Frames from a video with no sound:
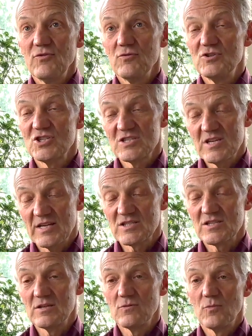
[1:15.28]
you just test
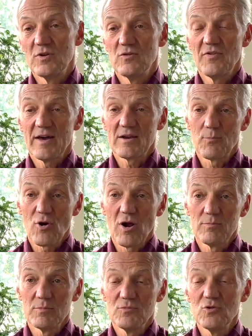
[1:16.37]
it when you've had a
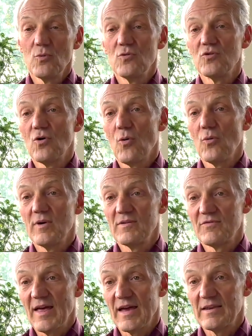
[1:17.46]
problem, you won't know
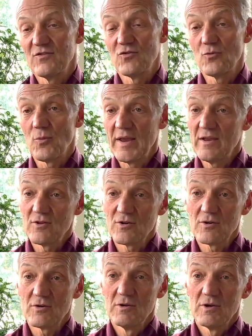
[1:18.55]
if that is the
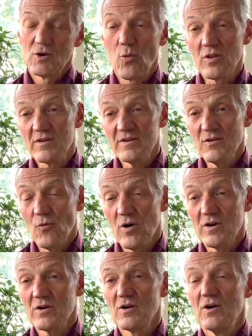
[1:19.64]
regular quality of
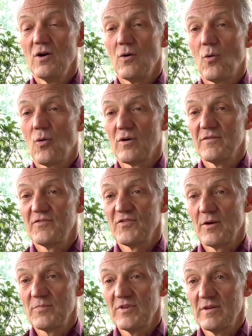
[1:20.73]
water or if
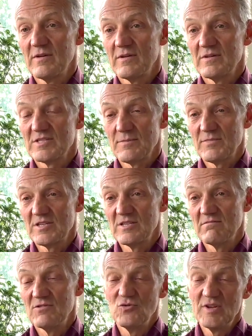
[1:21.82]
something
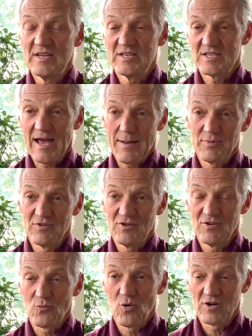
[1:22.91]
unique has happened to
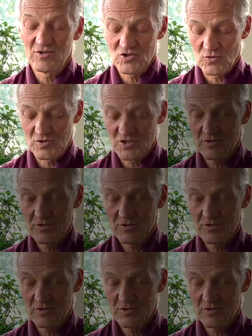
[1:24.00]
your water source.